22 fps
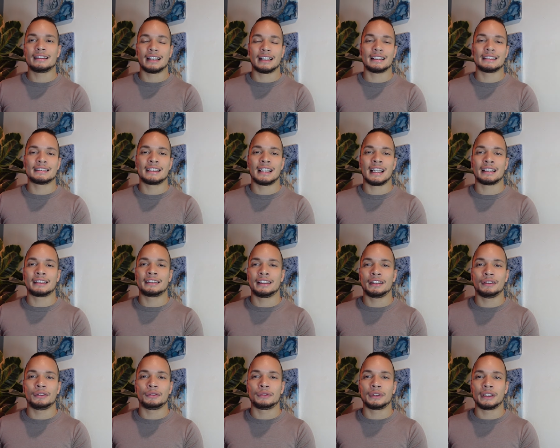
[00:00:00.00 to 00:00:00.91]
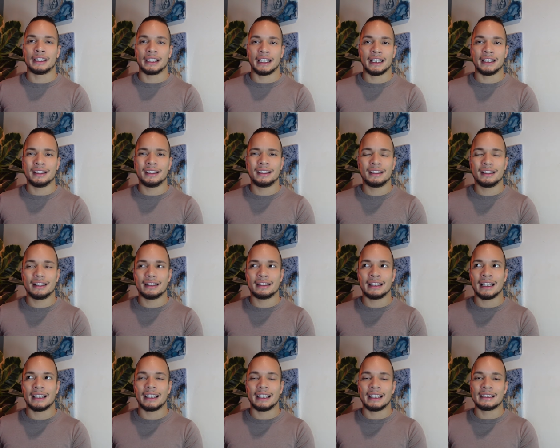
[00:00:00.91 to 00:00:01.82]
that is Latino related
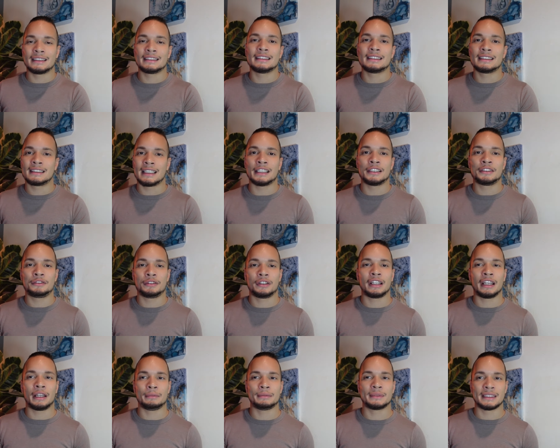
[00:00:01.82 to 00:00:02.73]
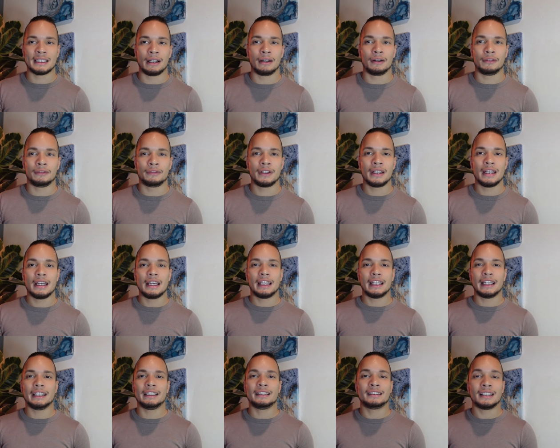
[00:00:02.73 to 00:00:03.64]
that isn't censoring himself.
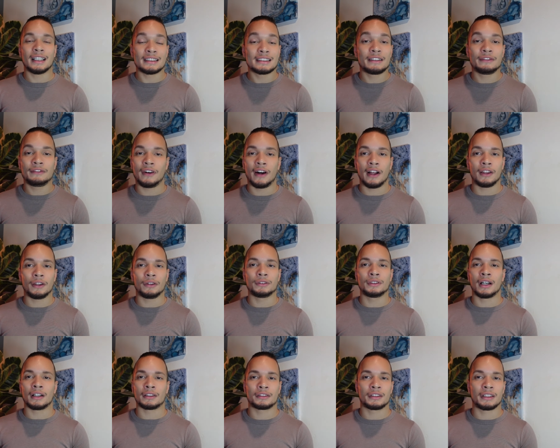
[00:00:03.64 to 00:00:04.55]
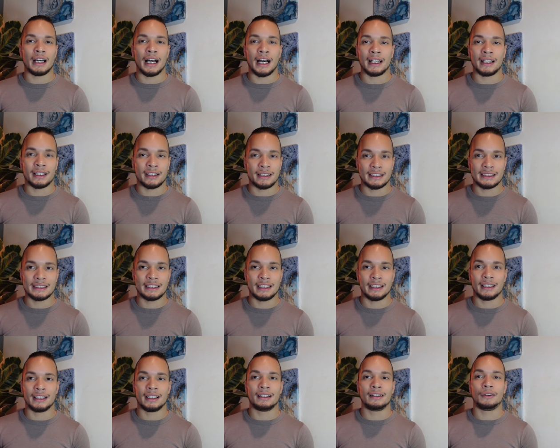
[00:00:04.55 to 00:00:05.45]
He doesn't follow Dr. Ana
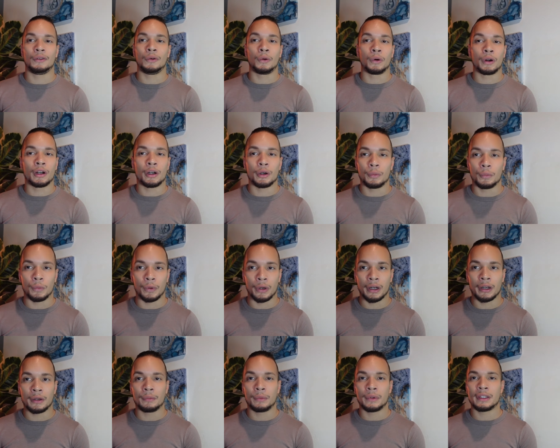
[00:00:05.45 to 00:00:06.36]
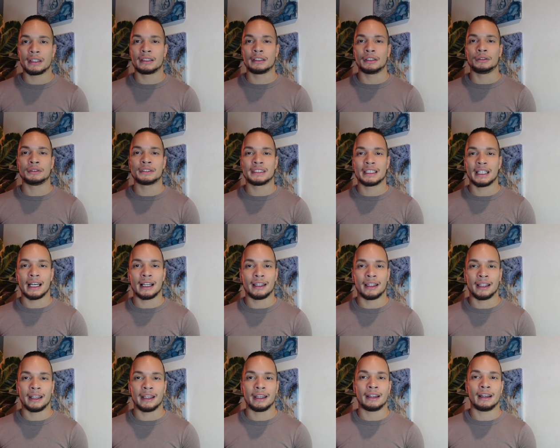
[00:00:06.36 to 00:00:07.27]
Christina or her work with the
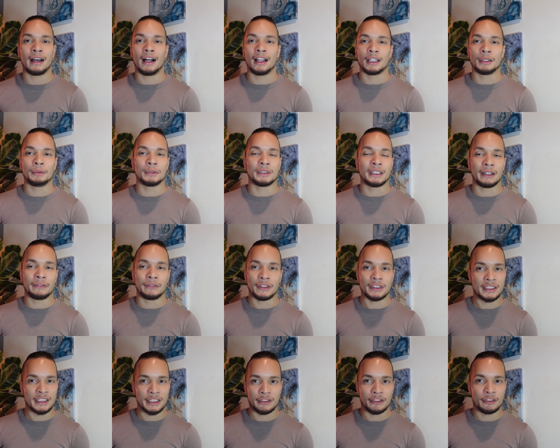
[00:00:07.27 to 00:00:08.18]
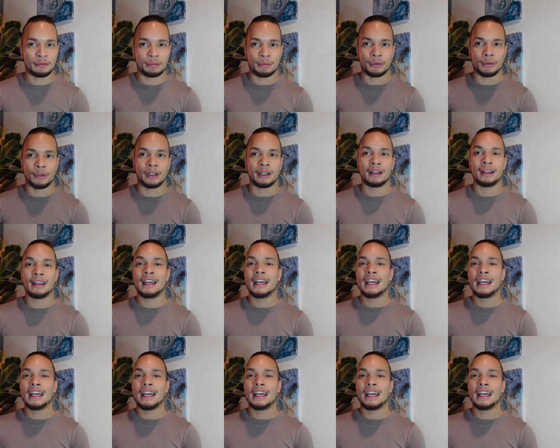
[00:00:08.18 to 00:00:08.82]
UCLA Hollywood Diversity Report.